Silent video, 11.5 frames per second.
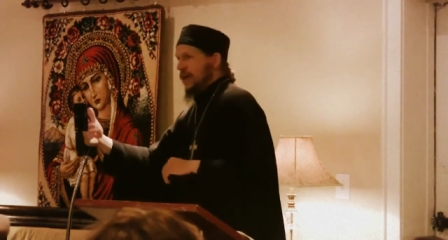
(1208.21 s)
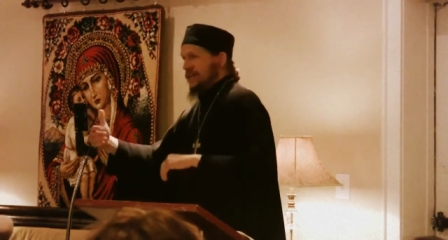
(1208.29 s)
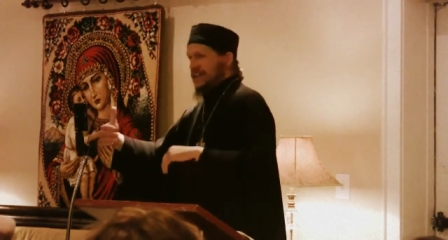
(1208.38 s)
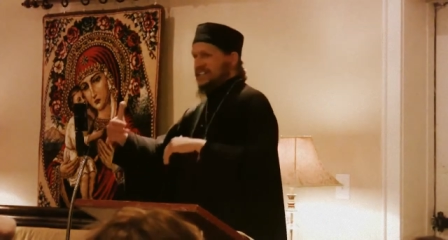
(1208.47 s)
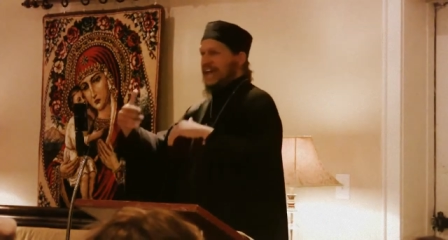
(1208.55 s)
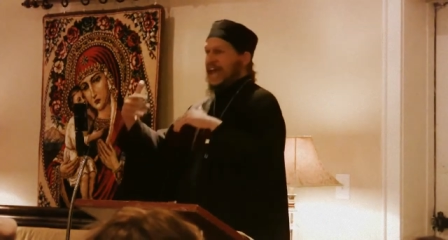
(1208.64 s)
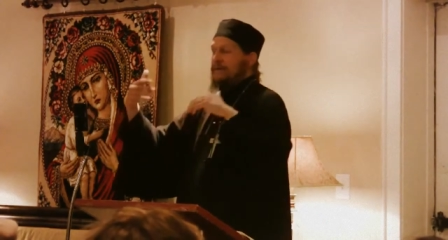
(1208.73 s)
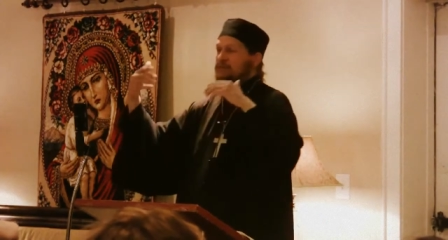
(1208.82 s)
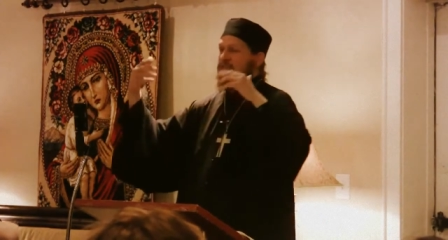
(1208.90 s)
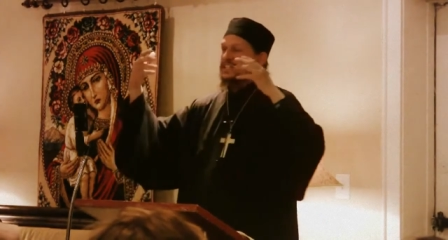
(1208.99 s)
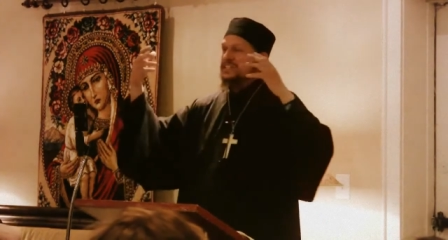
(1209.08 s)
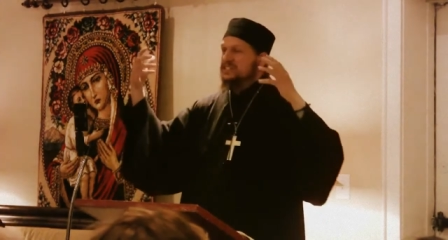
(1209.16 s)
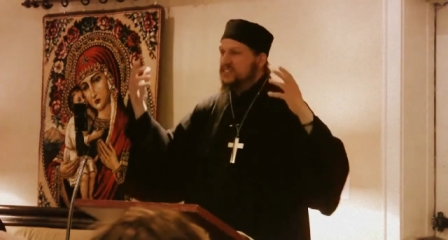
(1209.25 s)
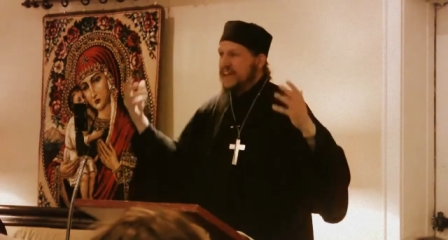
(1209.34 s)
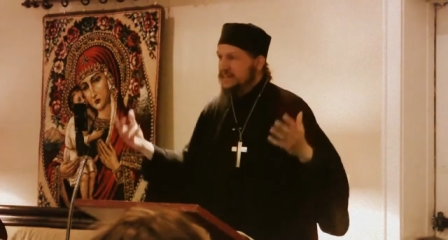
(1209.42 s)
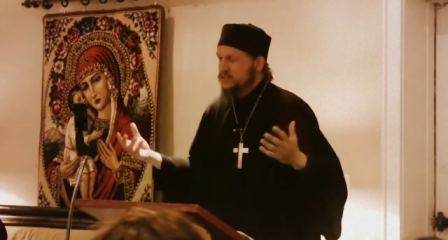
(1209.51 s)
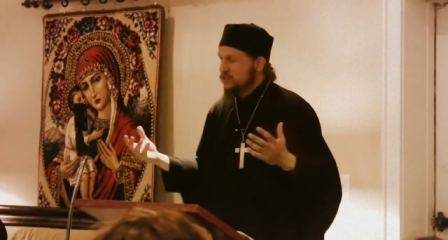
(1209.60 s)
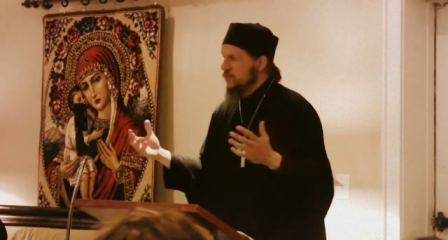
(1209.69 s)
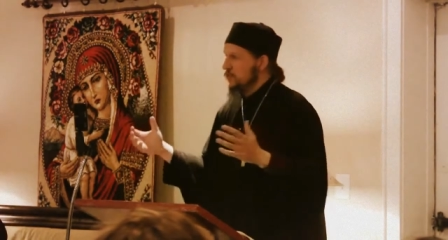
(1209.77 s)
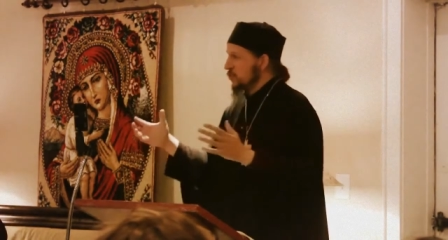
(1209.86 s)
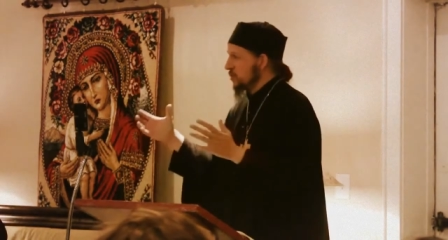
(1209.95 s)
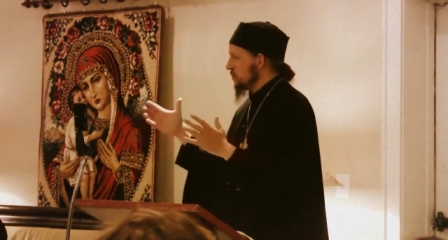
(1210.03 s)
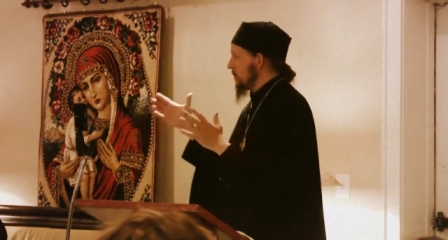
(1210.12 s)
and that is absolutely essential if
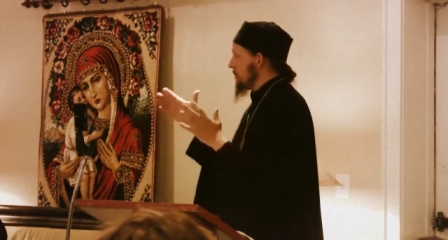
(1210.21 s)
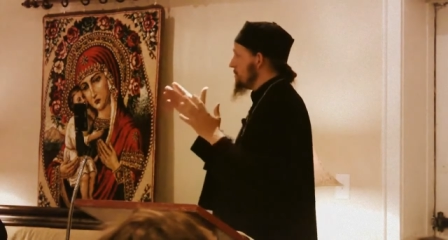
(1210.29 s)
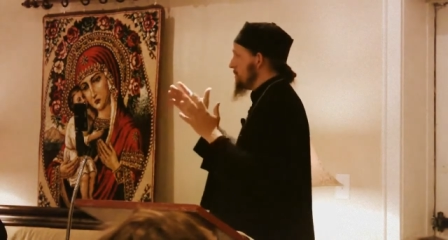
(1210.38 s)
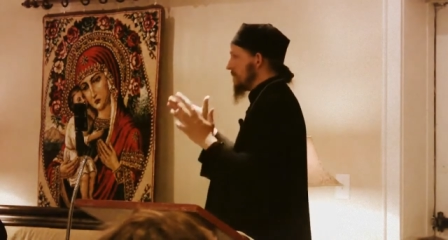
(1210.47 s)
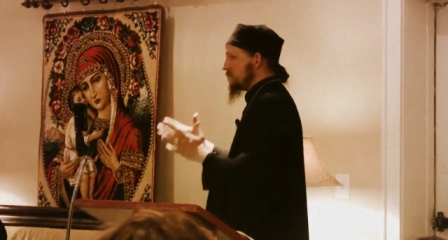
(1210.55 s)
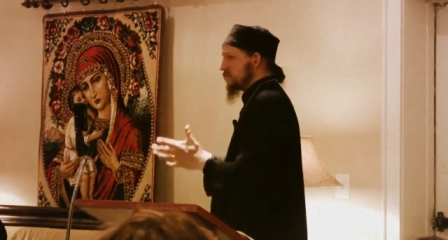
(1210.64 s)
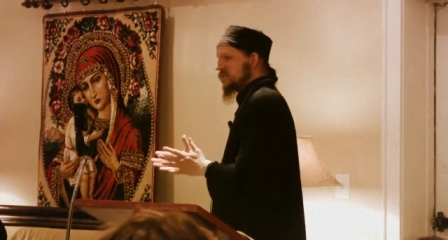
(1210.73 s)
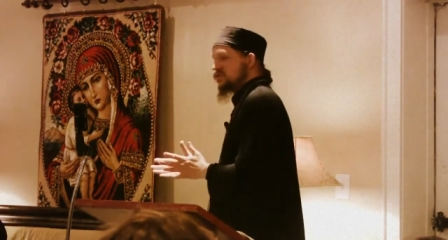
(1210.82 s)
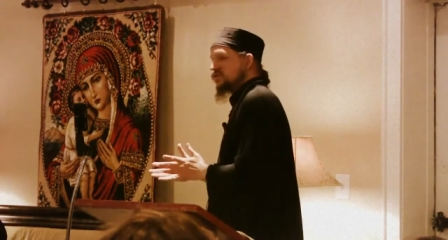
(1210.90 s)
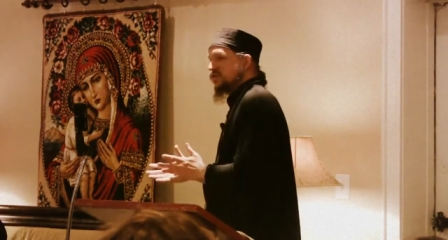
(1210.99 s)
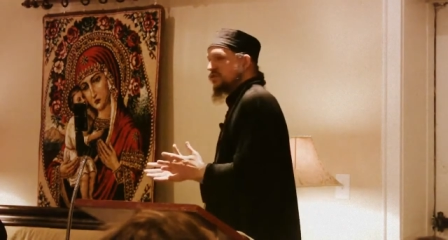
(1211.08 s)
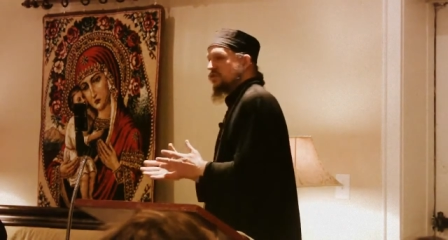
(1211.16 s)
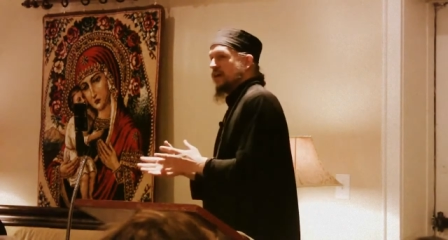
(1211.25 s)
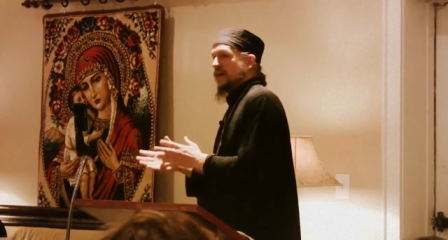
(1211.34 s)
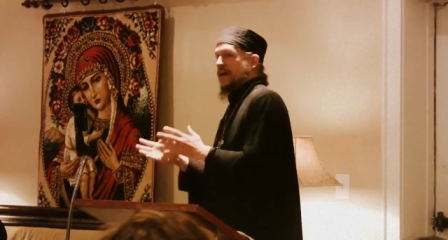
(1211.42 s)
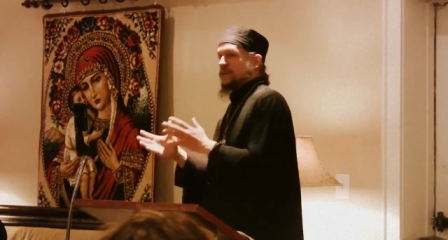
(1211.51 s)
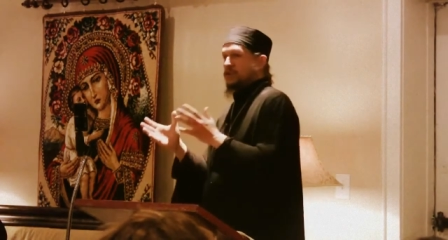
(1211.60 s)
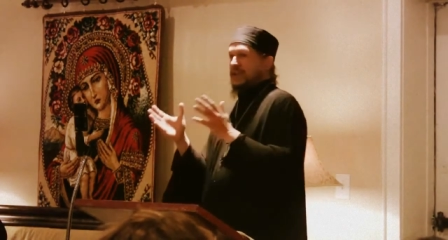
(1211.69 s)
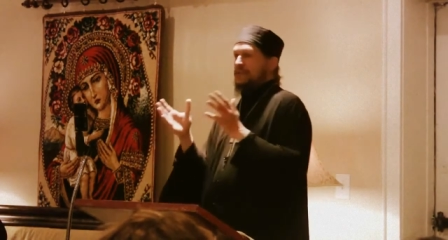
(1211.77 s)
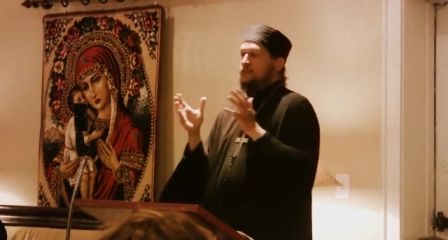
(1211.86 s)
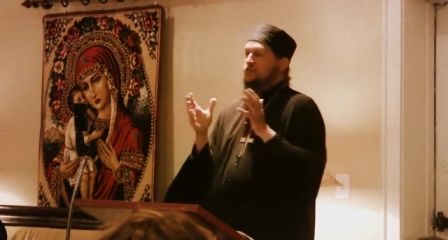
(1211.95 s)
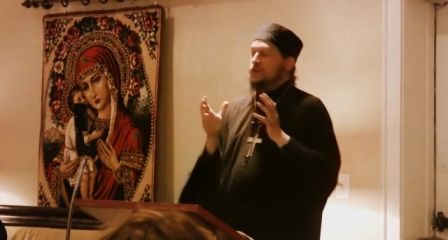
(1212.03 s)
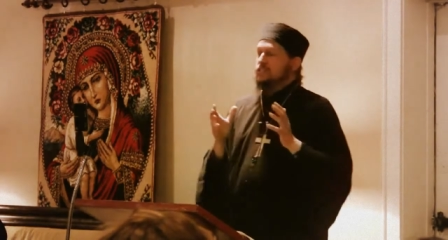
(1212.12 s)
we're going to be members of the church and we're going to
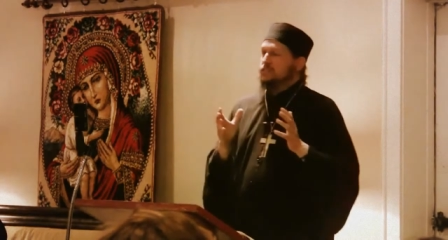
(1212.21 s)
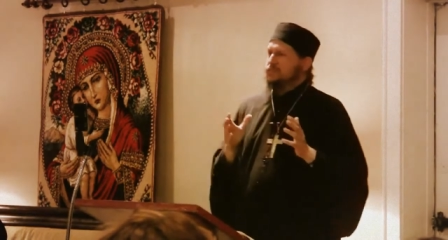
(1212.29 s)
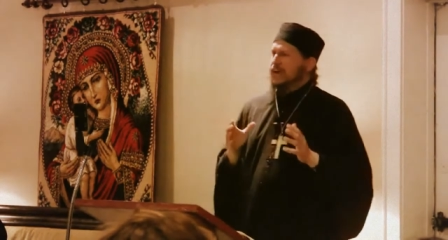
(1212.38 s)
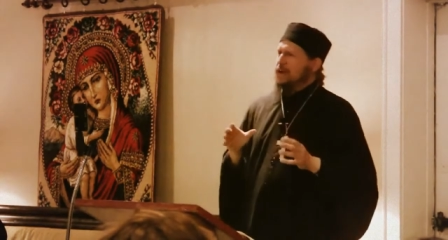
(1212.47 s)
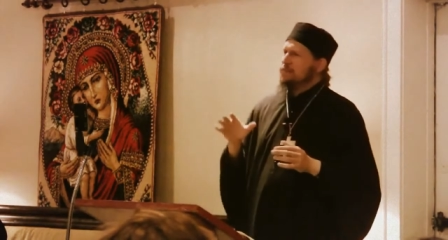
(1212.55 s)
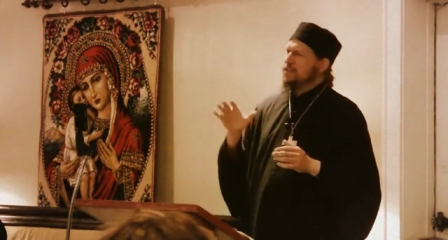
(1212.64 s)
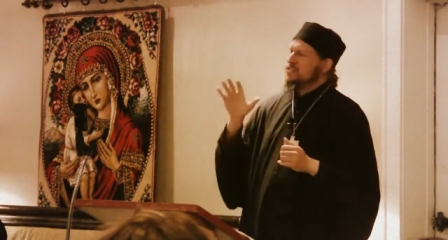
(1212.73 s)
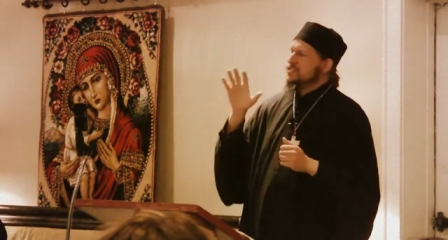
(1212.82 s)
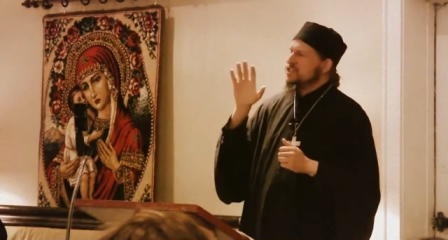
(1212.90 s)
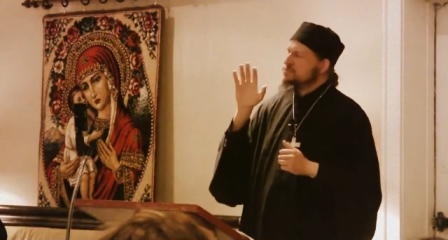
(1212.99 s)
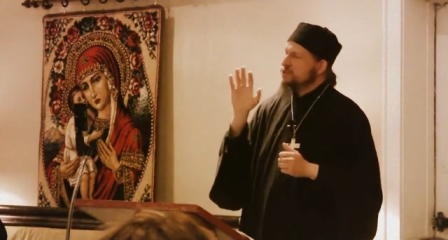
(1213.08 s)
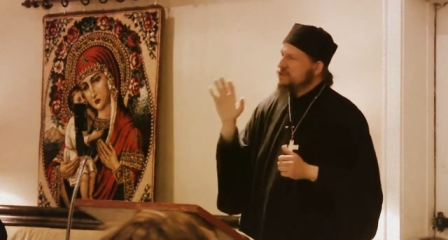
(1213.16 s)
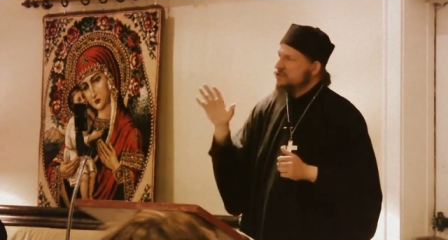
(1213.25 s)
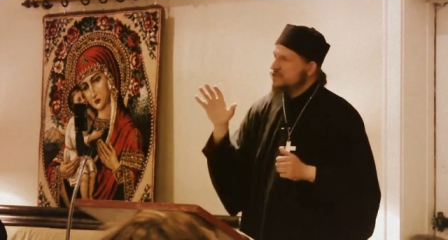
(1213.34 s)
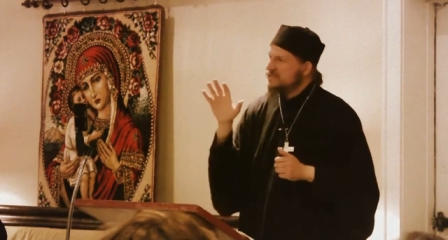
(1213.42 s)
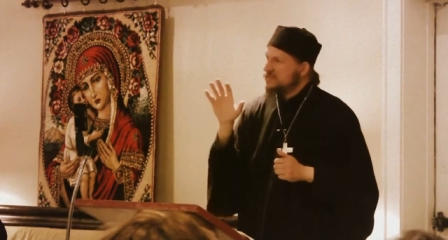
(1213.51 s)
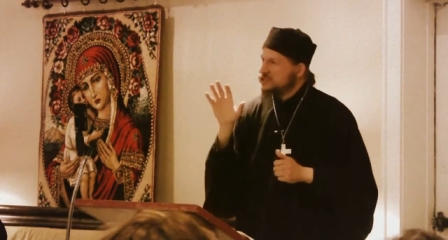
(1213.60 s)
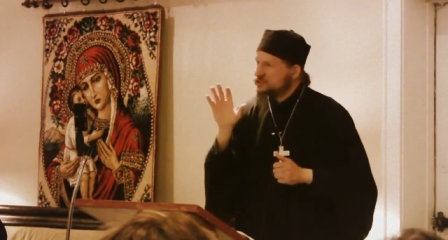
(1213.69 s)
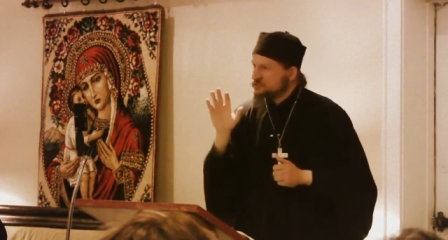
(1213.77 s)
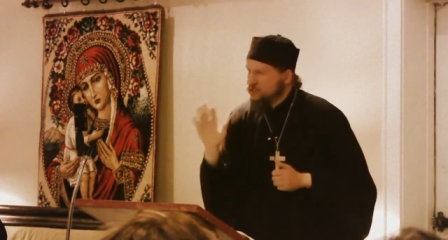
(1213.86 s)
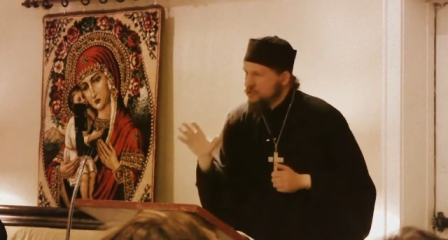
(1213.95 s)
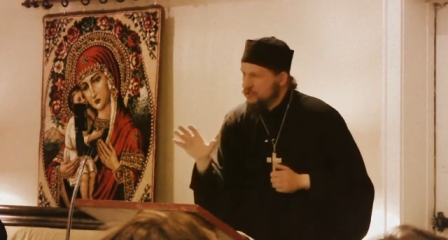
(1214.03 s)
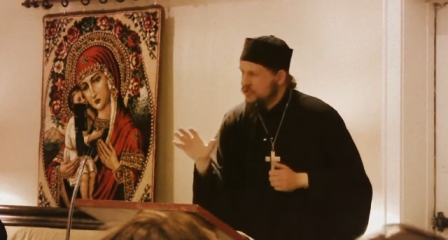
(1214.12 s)
have the grace of God because the spirit of
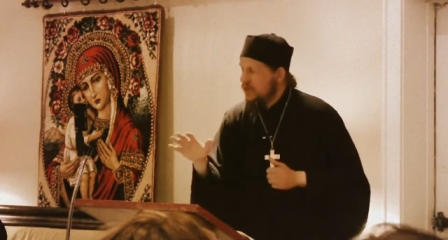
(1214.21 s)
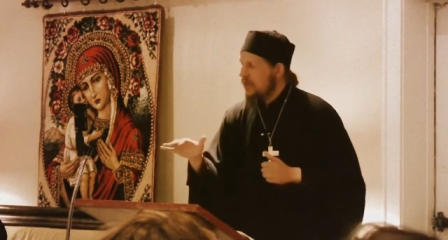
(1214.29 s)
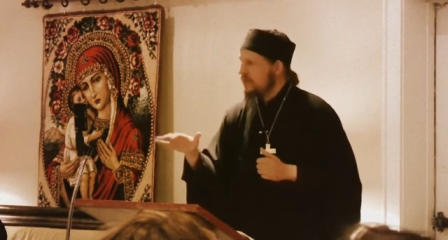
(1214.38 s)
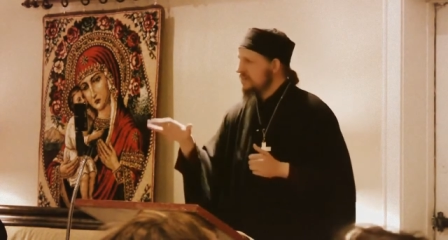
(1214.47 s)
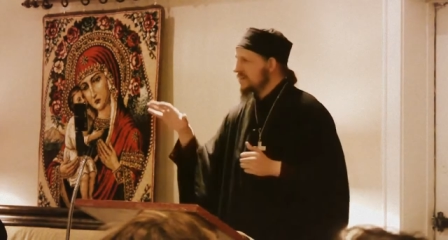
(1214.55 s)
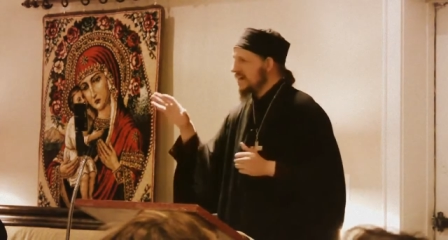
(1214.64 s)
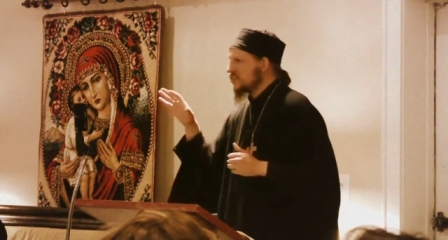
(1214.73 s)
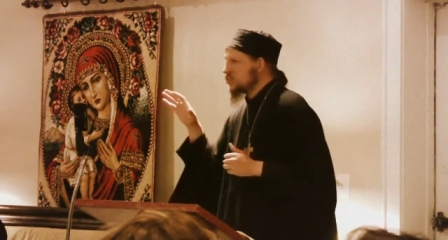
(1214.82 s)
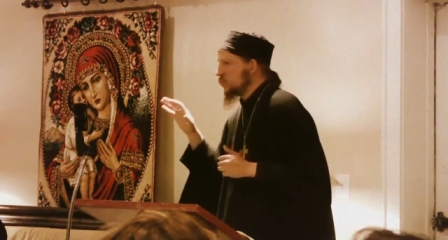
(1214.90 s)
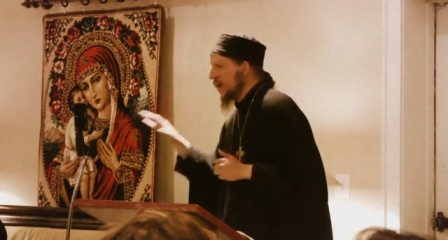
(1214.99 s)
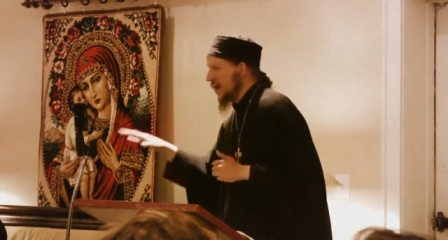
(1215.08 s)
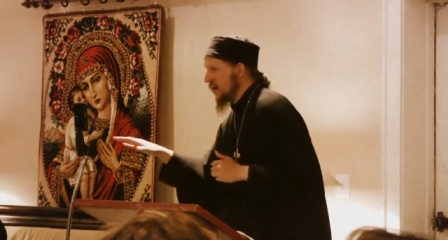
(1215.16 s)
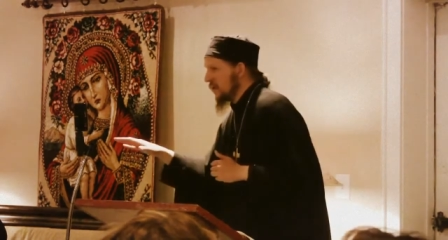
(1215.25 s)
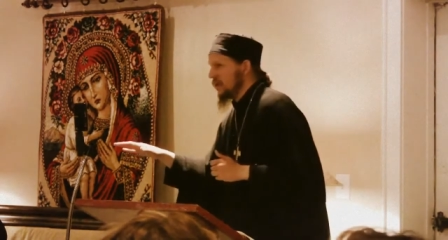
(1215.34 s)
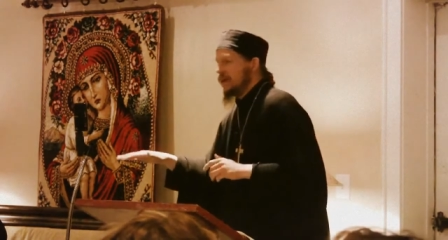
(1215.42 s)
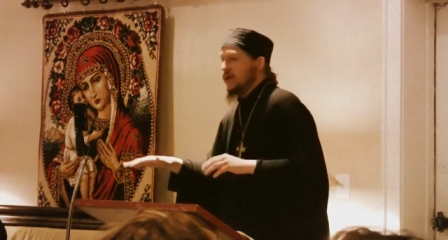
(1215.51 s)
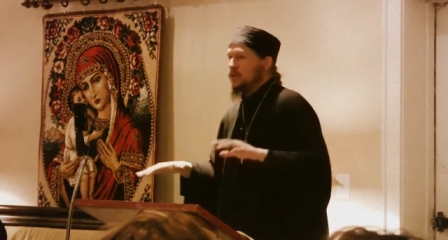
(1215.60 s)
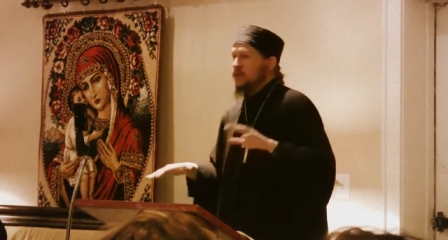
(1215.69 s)
truth does not dwell